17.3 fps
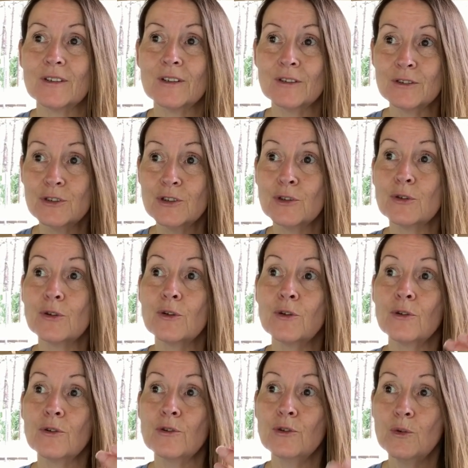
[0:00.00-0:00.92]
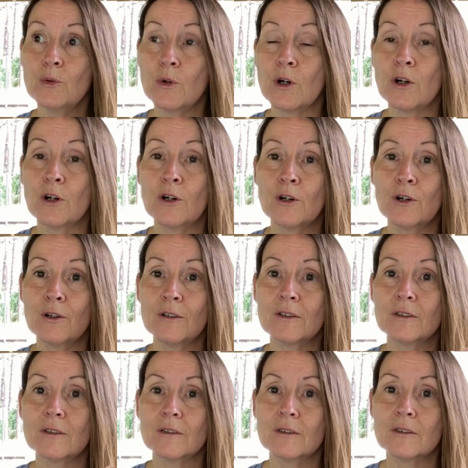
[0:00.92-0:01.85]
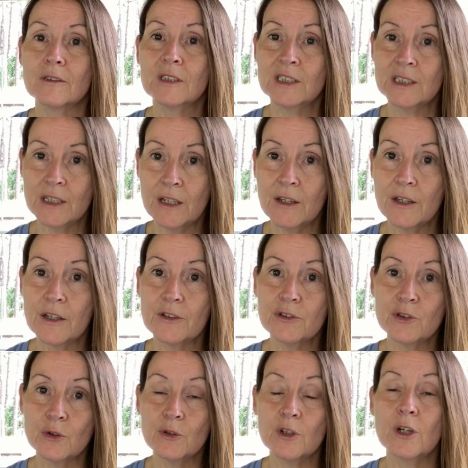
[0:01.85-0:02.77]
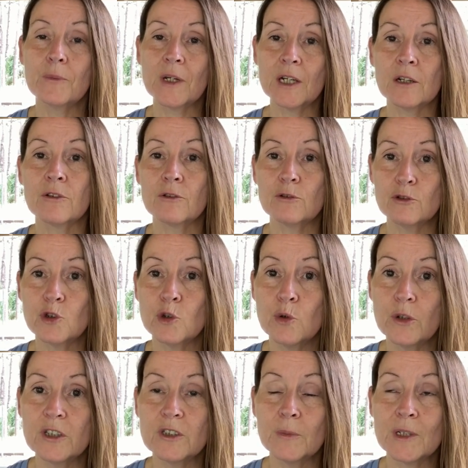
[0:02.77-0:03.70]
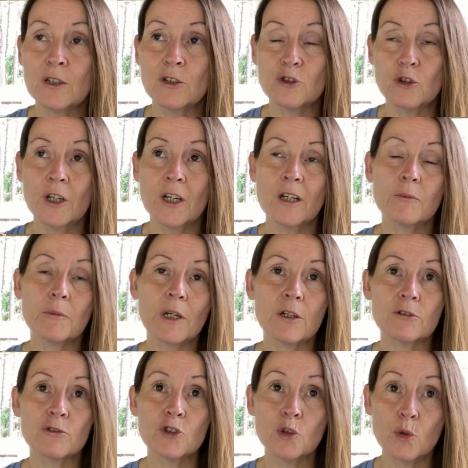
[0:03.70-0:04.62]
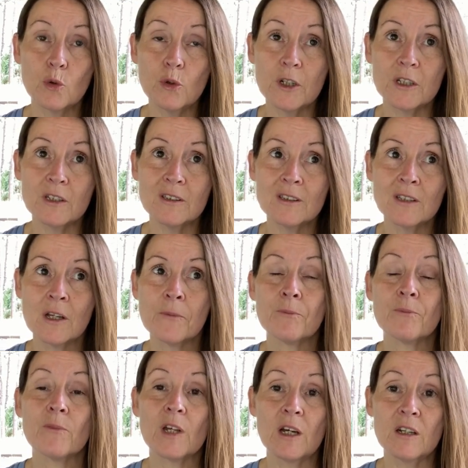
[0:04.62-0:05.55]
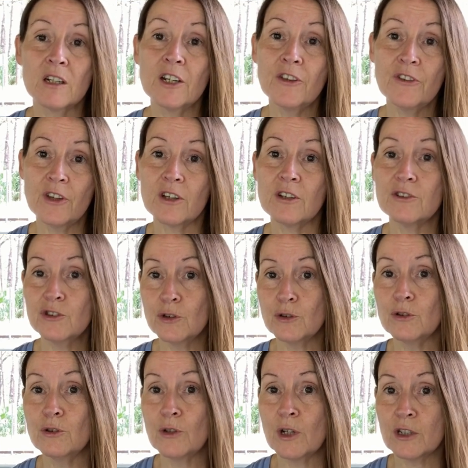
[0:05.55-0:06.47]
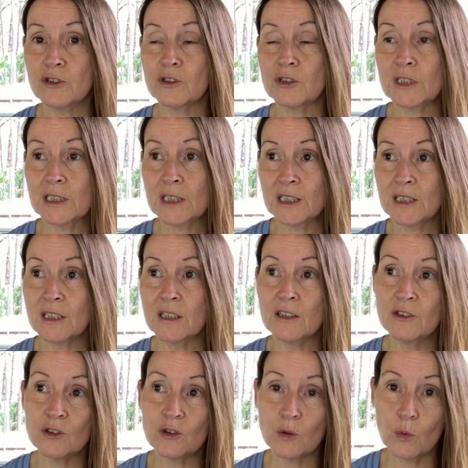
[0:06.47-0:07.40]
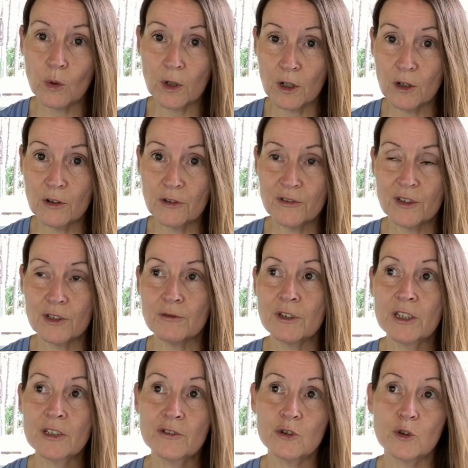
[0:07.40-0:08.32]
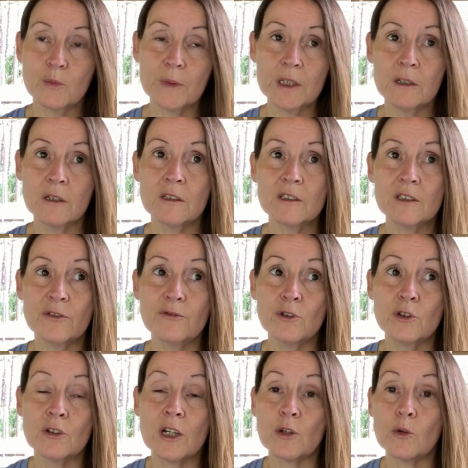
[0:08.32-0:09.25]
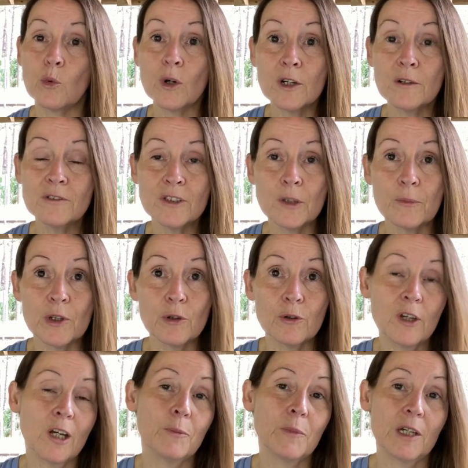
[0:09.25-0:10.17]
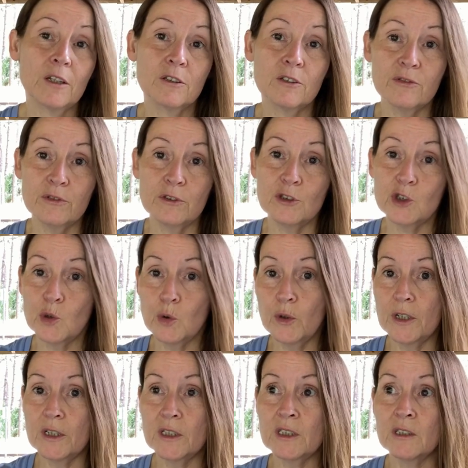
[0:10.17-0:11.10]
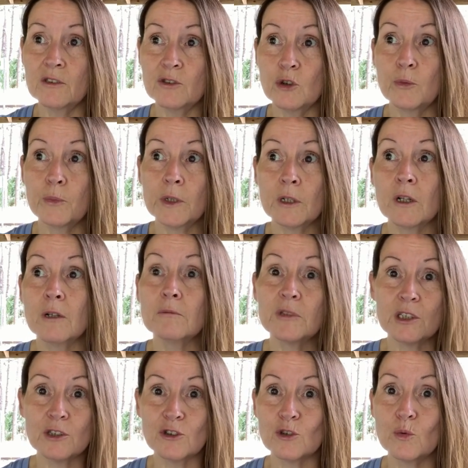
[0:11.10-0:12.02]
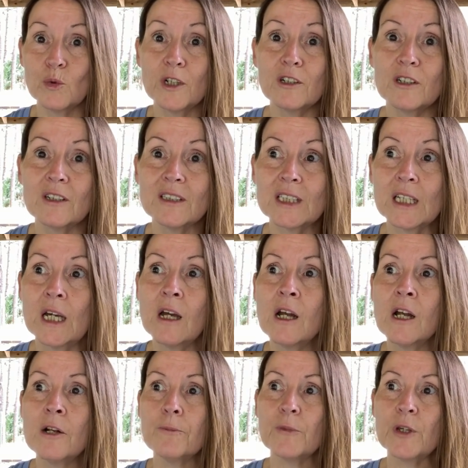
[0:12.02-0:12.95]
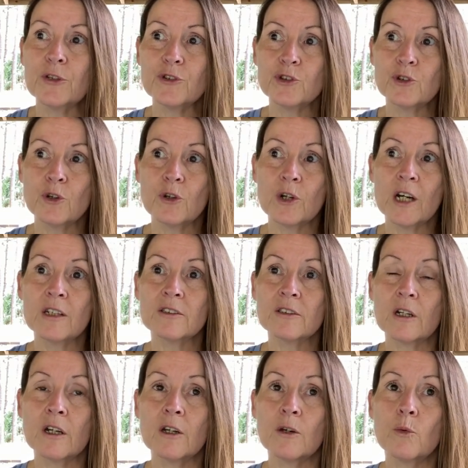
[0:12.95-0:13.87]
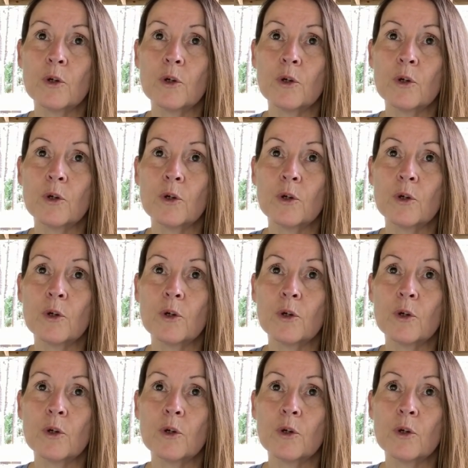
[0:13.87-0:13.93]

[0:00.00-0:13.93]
until you are seeing it so you can make another choice because you can't make a choice on anything until you actually see it and you're aware of it, right? So because if you're not aware of something, you can't make a different choice until it becomes in your awareness. And so as I